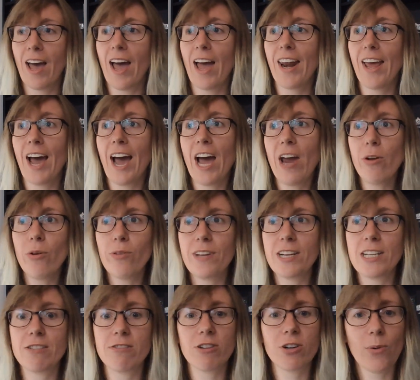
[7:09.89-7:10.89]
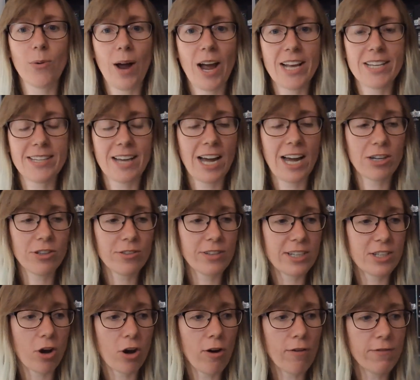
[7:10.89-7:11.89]
And I had all these requests, I had all
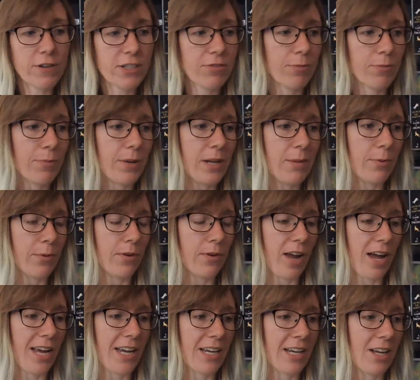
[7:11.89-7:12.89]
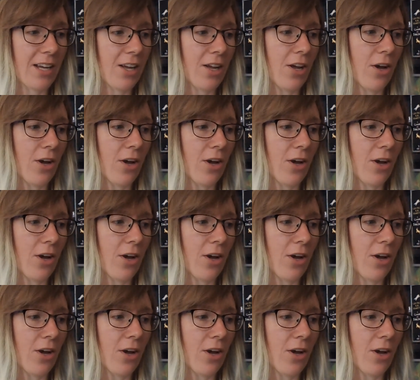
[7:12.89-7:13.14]
these offers from people like